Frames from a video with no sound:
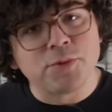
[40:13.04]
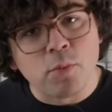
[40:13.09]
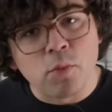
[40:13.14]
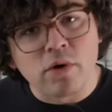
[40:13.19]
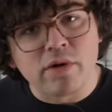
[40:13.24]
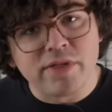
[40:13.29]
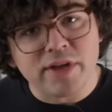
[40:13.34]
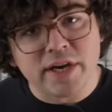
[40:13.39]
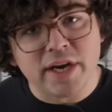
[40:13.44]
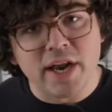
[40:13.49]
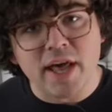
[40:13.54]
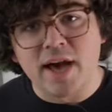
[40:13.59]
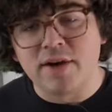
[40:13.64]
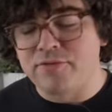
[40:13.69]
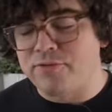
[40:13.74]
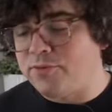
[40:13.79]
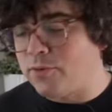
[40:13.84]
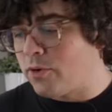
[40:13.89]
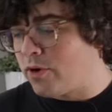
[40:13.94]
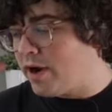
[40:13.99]
more than
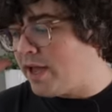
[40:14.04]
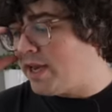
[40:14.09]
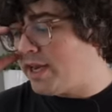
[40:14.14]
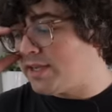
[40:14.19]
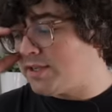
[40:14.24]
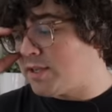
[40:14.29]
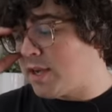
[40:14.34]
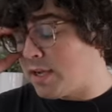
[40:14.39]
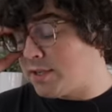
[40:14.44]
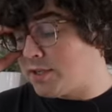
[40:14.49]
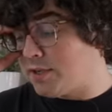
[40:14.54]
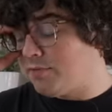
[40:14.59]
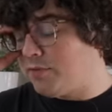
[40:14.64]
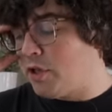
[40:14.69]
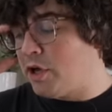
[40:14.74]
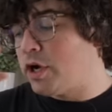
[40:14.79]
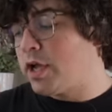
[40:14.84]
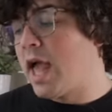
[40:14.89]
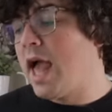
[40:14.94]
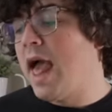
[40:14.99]
enough for an exhaustive
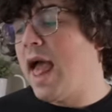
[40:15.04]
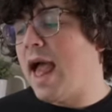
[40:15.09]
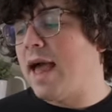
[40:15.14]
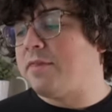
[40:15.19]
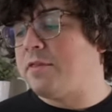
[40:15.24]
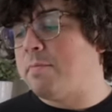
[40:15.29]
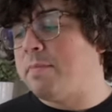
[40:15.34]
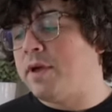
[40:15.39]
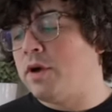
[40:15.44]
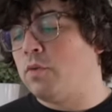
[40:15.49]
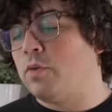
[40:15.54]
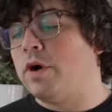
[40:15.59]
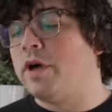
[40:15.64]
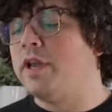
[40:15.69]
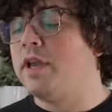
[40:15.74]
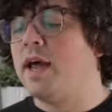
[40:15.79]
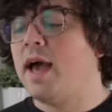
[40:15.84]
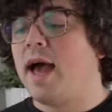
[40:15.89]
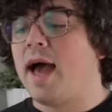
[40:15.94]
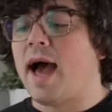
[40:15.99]
look at the Bentwood.